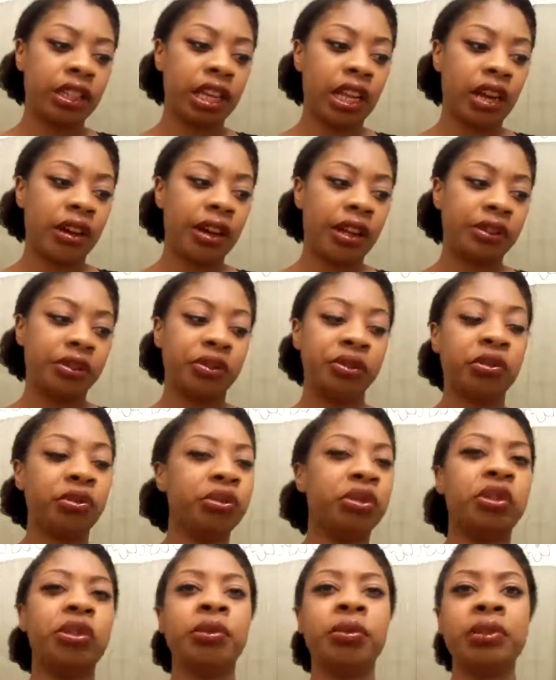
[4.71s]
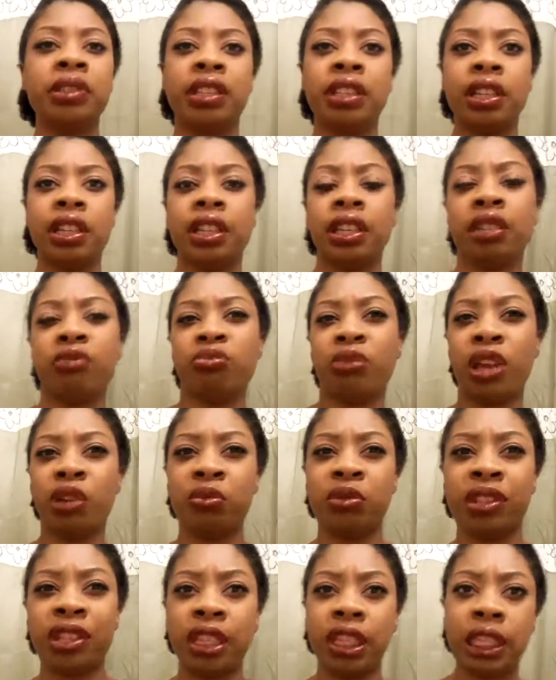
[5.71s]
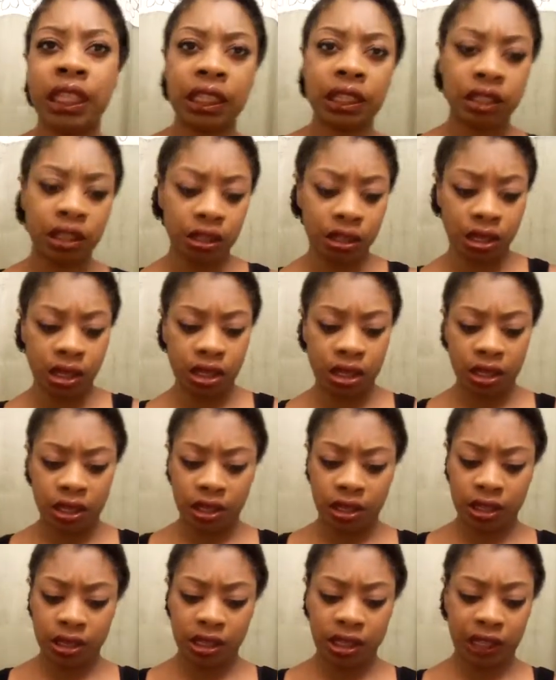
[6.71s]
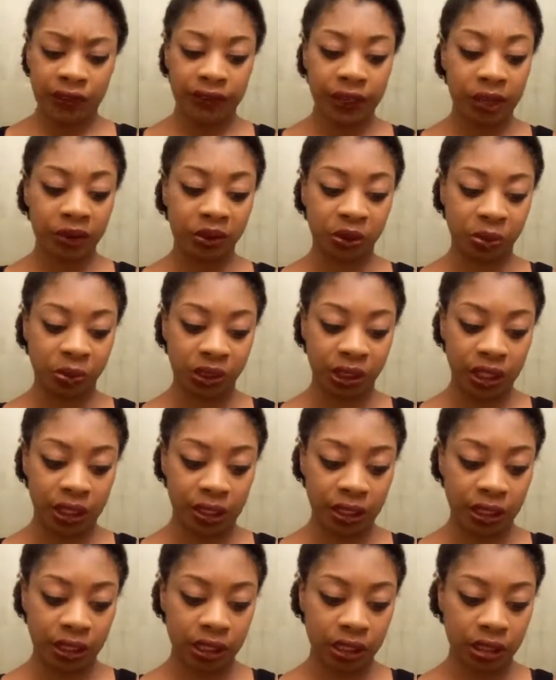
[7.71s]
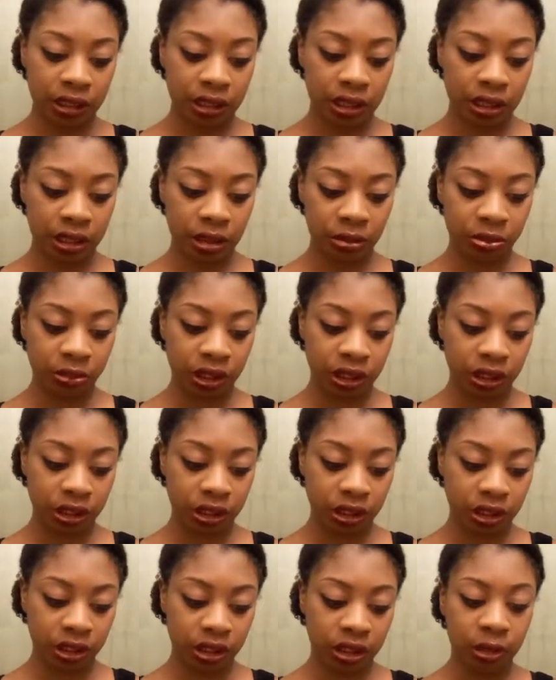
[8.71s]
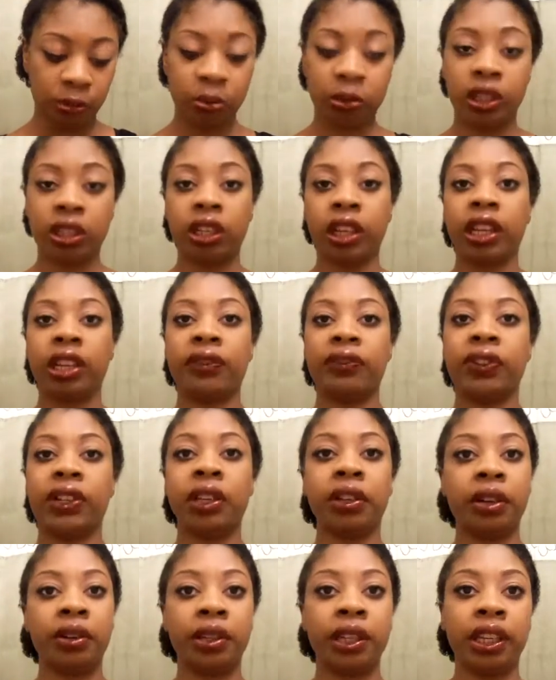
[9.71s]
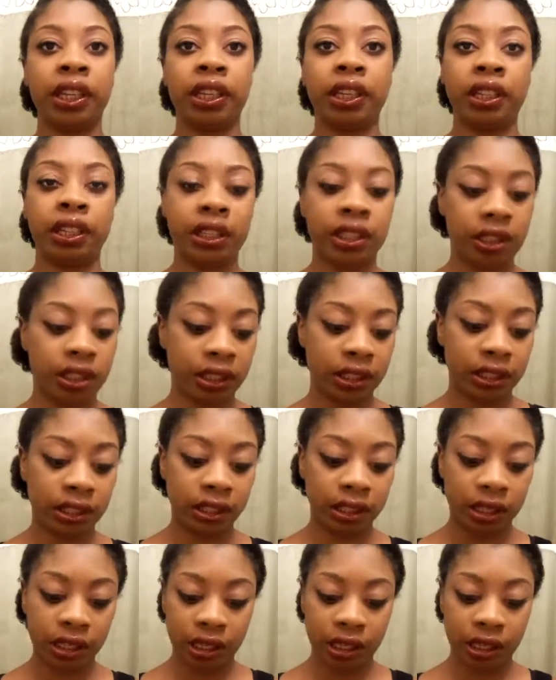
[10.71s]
Now I used the Maybelline, I forgot which one it is, something, something, I ain't finna go get it because,